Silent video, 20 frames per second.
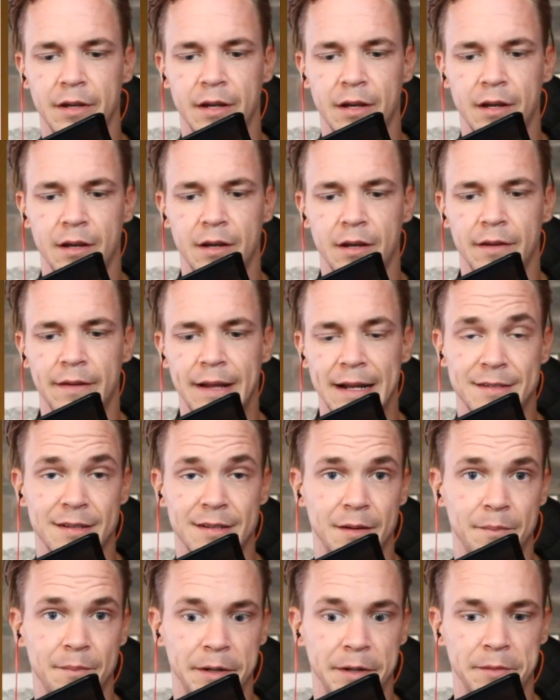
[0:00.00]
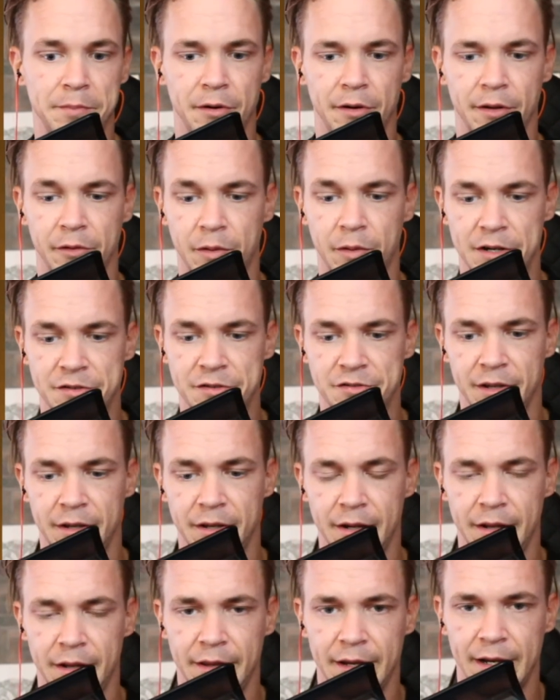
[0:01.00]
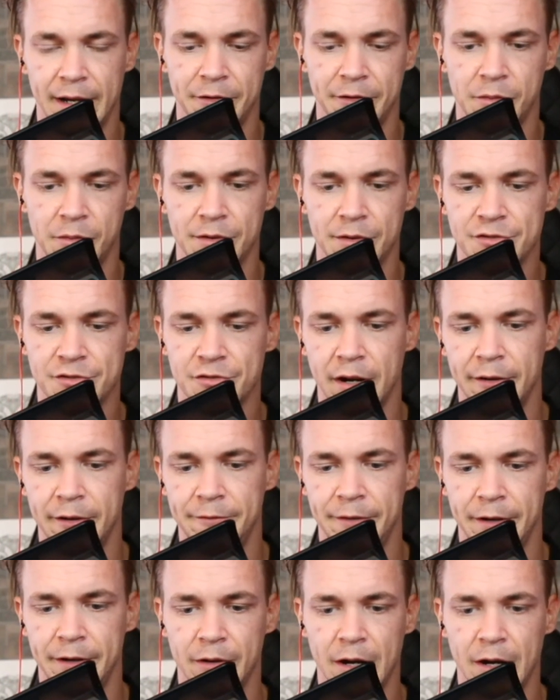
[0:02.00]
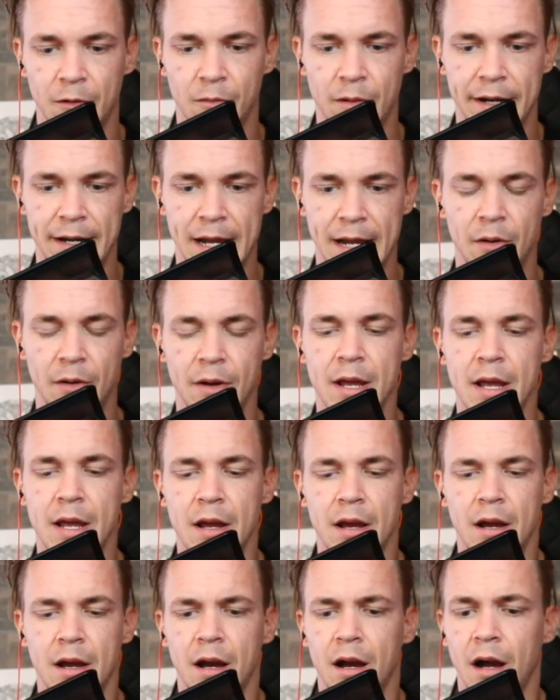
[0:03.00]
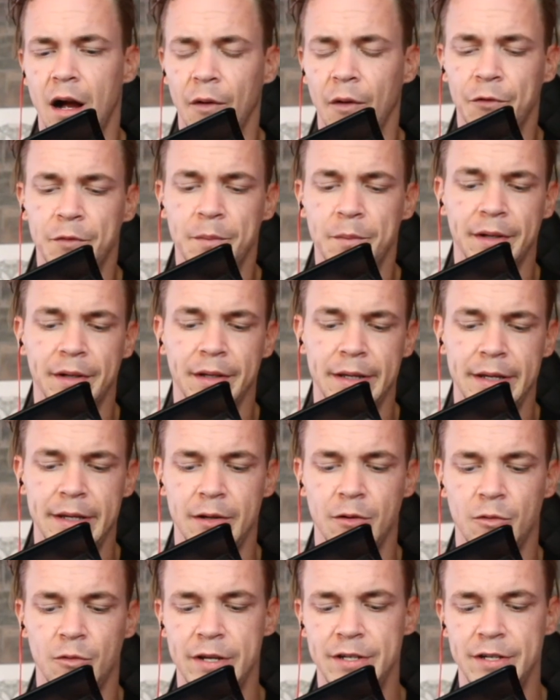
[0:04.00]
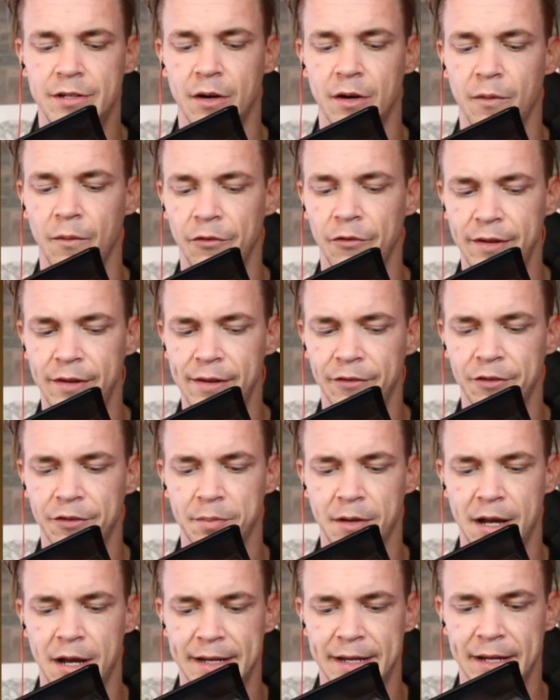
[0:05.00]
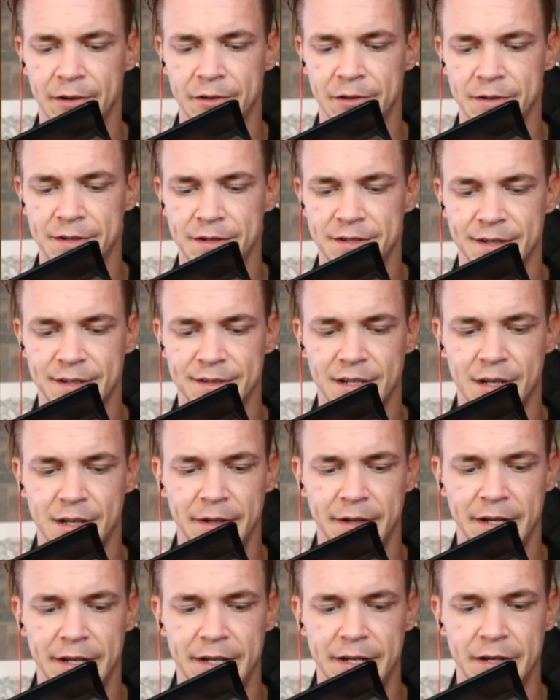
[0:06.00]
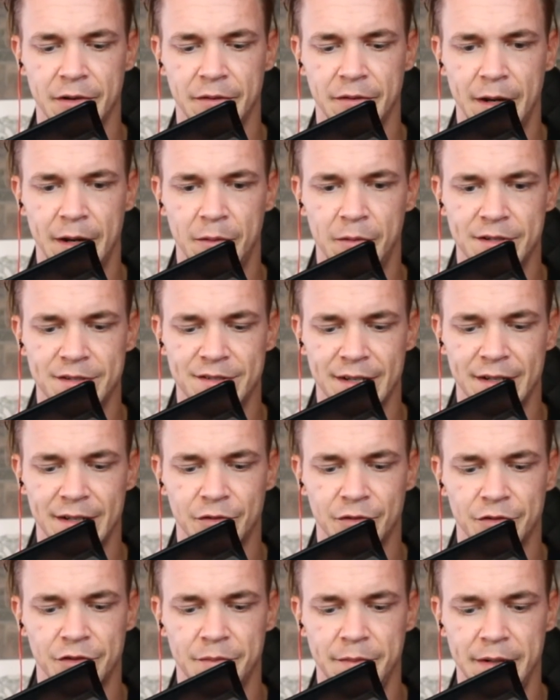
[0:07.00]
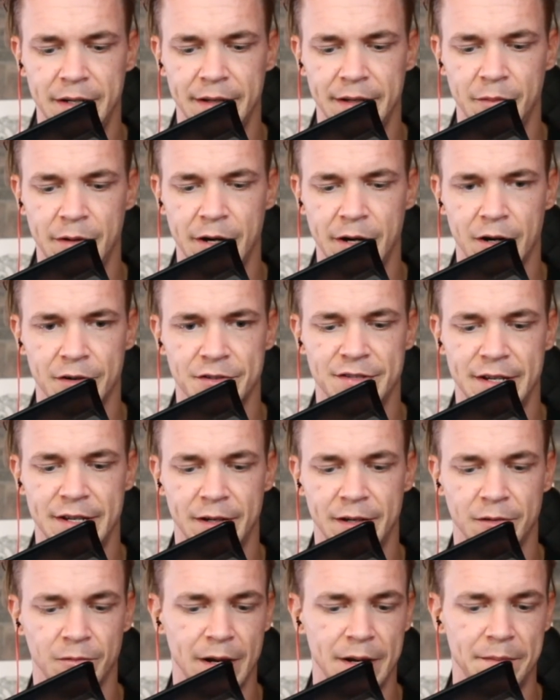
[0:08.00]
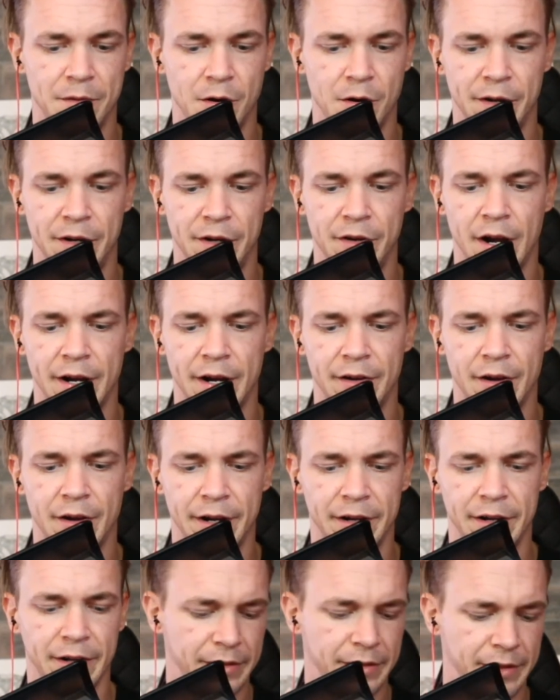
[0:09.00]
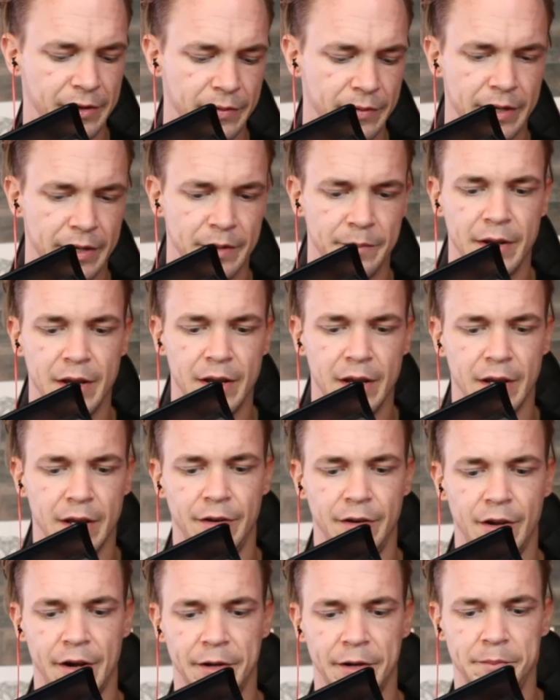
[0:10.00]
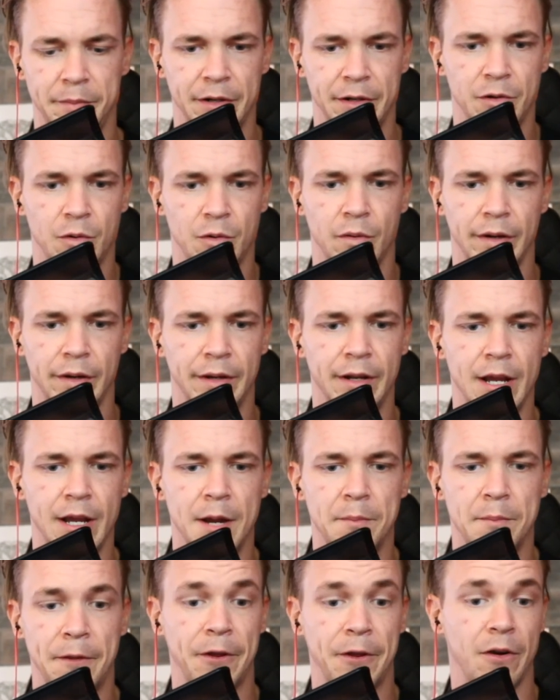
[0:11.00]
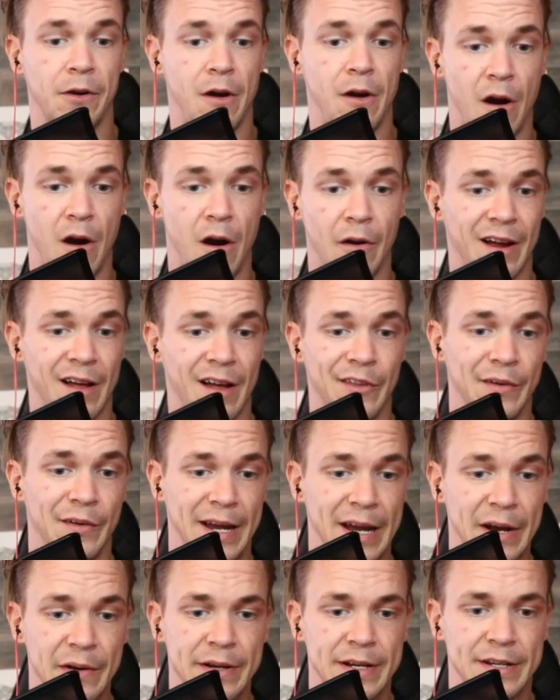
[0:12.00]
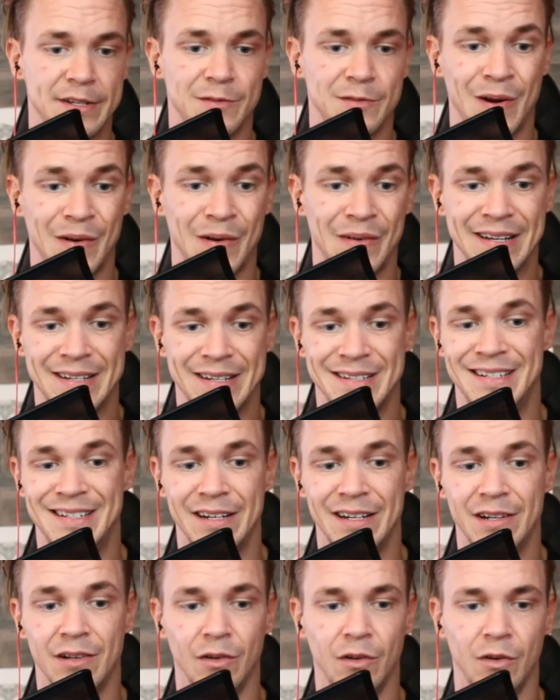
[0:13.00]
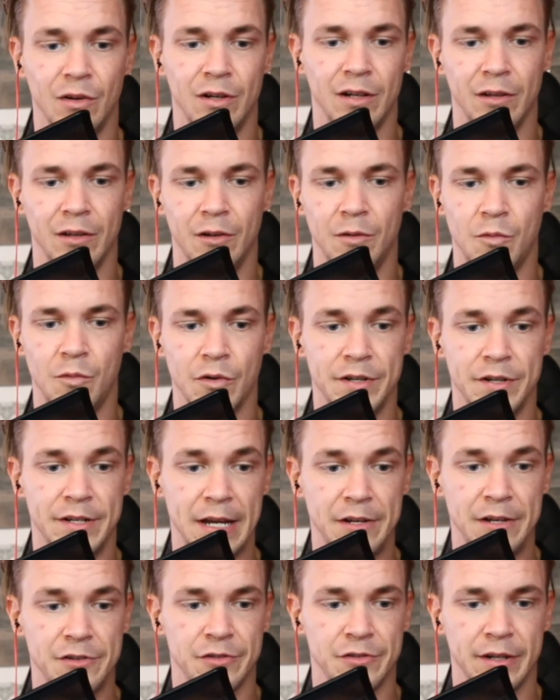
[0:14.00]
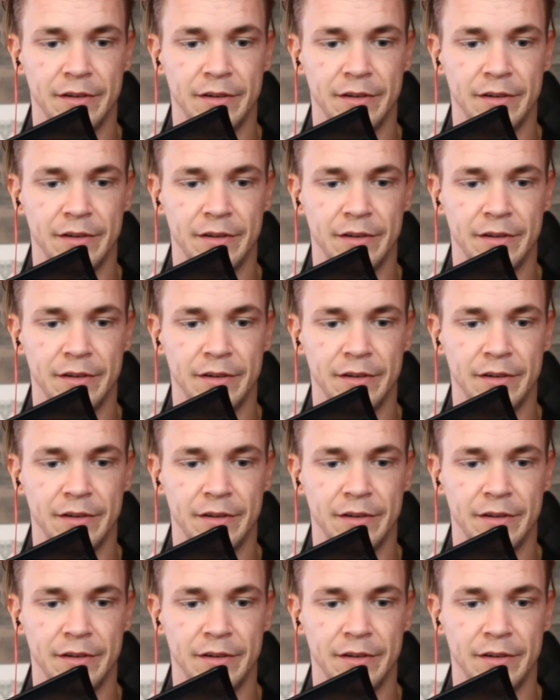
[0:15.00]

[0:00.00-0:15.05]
That's a big part of the question that I think everyone's trying to figure out right now. Ultimately, we don't see the supply characteristics coming in here that would signal to me that we are seeing a red moment. Not in Ethereum, not in Bitcoin, but there are other areas where it did look a little more dangerous.